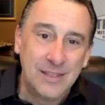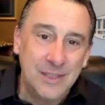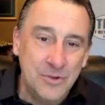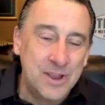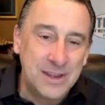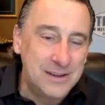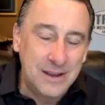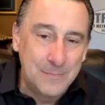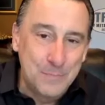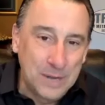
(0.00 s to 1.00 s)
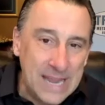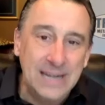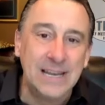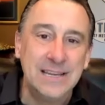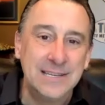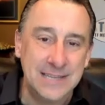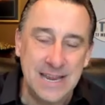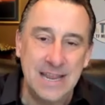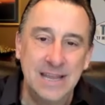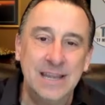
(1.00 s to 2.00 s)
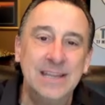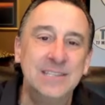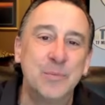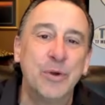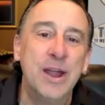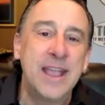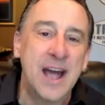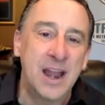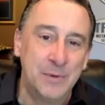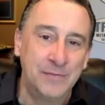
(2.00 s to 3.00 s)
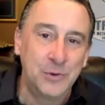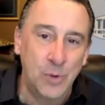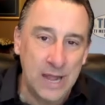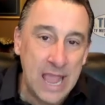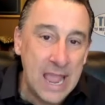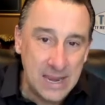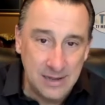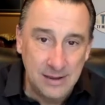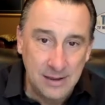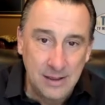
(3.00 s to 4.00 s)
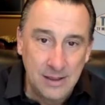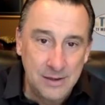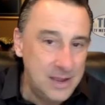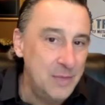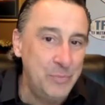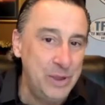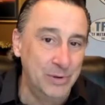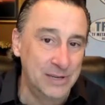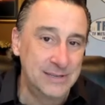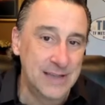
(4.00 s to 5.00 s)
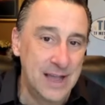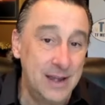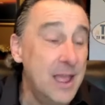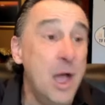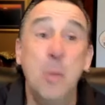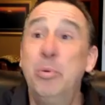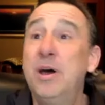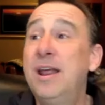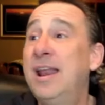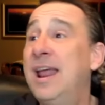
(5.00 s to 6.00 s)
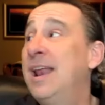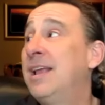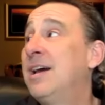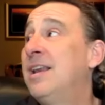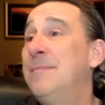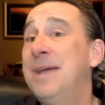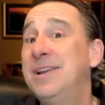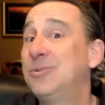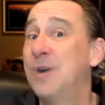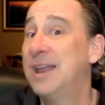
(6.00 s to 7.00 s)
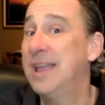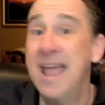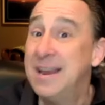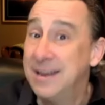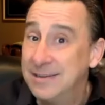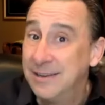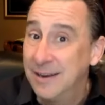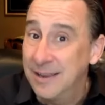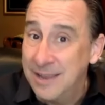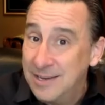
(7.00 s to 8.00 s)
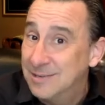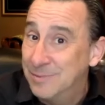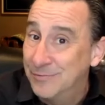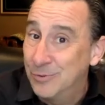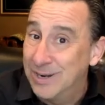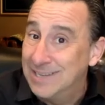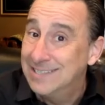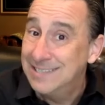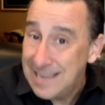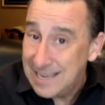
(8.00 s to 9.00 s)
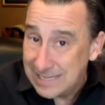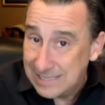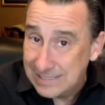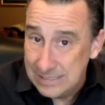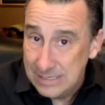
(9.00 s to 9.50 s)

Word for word: You can plainly see it needs a breakout above twenty eight to get people excited, but it ain't gonna make twenty eight until it gets above twenty six.